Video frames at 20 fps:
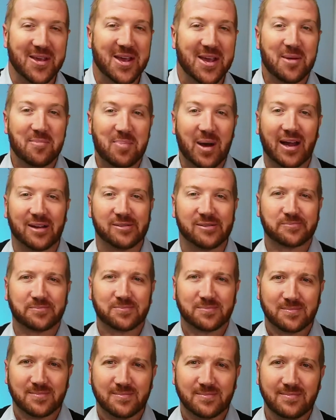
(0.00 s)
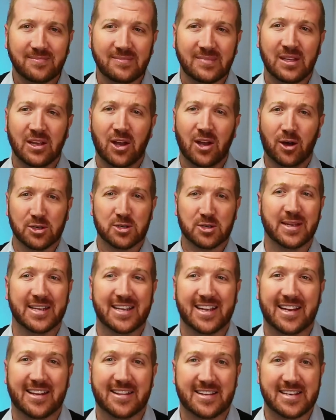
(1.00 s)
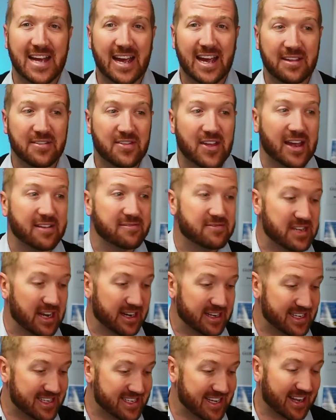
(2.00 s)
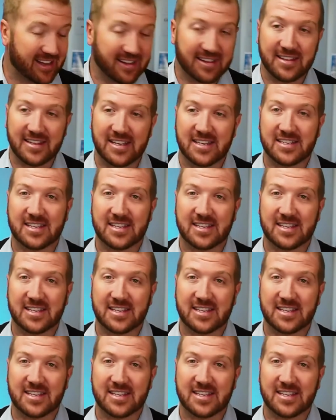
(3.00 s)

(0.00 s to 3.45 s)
But ultimately, at the end of the day, they've done exactly this.